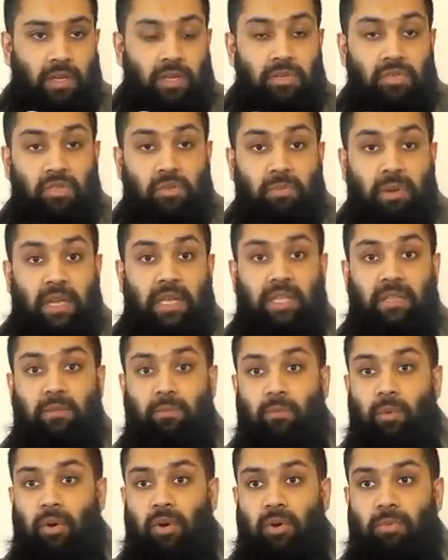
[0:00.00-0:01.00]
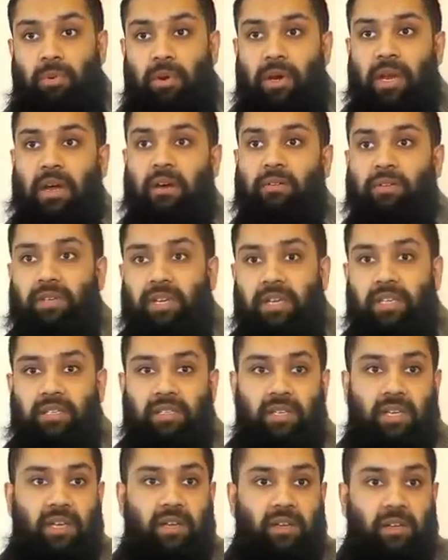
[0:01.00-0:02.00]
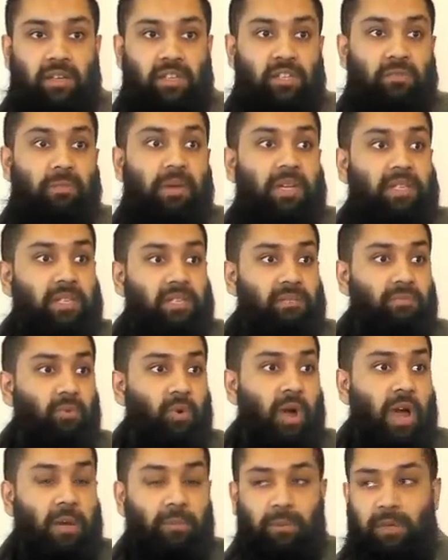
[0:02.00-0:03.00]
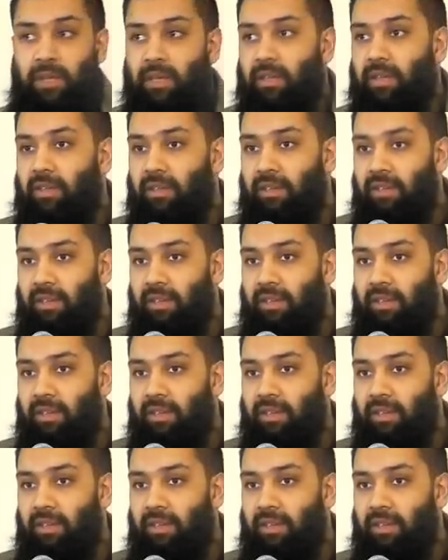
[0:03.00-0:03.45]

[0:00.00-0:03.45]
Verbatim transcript: used to make them worry, but nowadays it just makes us more happy.